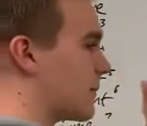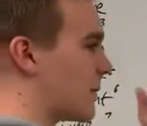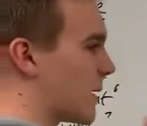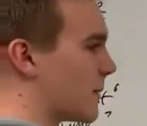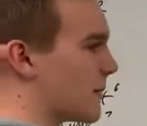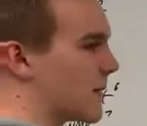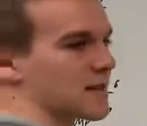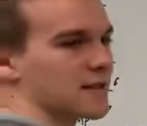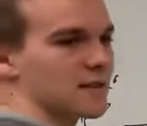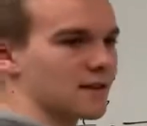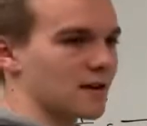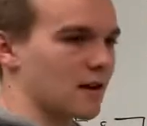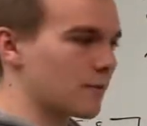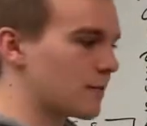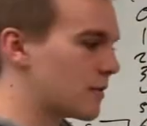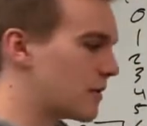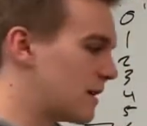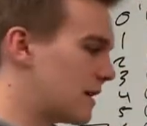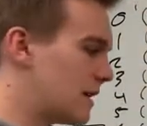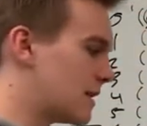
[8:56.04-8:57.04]
I messing up?
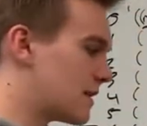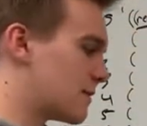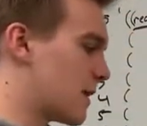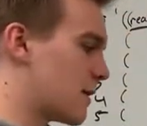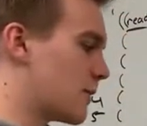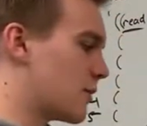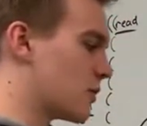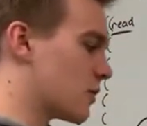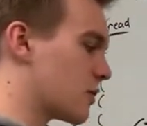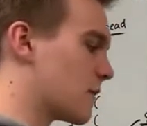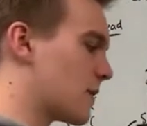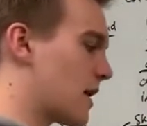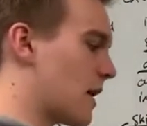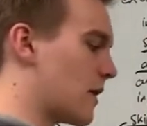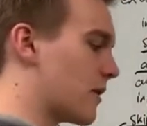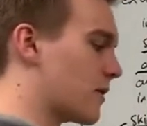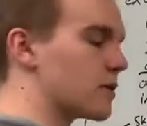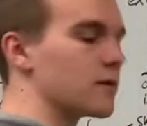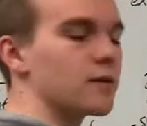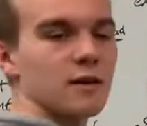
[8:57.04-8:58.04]
Is my program
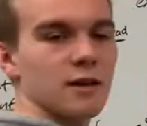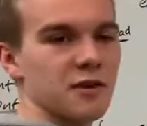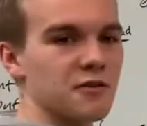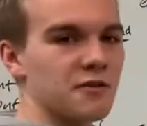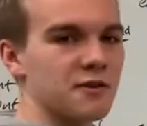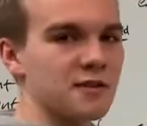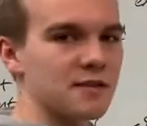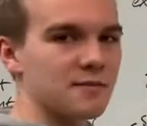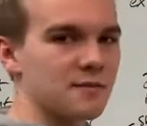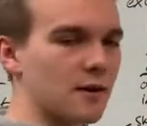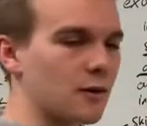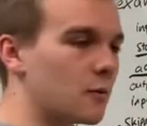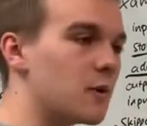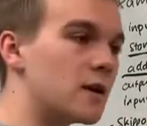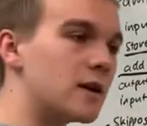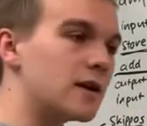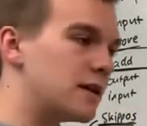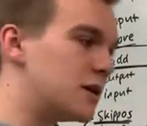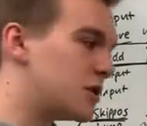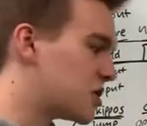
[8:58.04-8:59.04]
counter increasing by
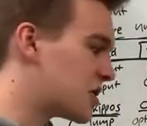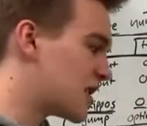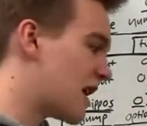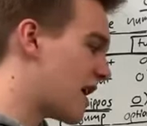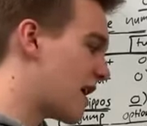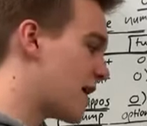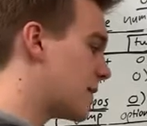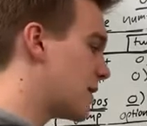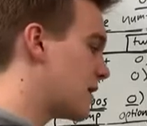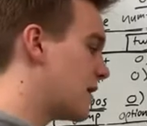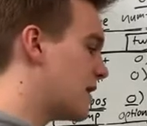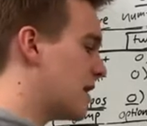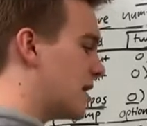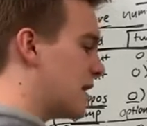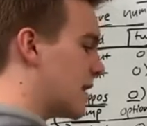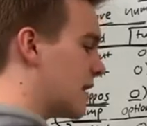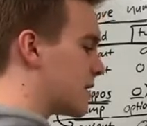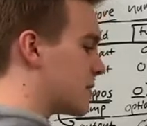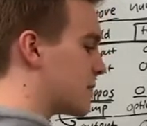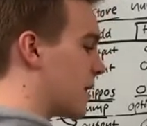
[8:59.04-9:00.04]
1 each time?
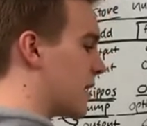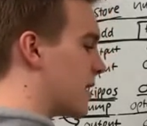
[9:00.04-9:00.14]
Is my